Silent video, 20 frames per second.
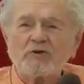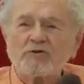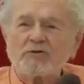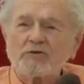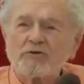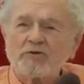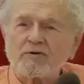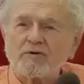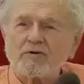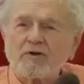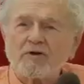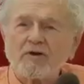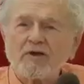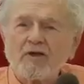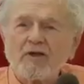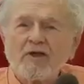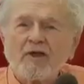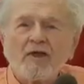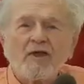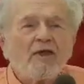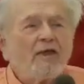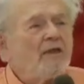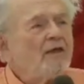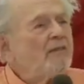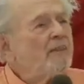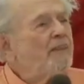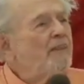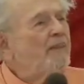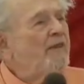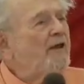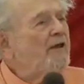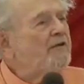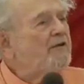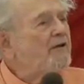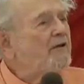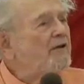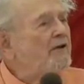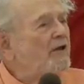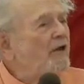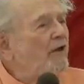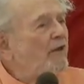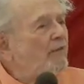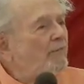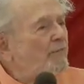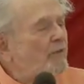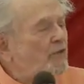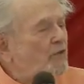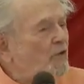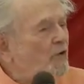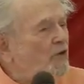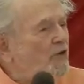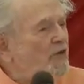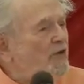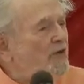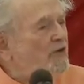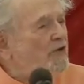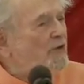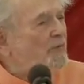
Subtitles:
too, that during the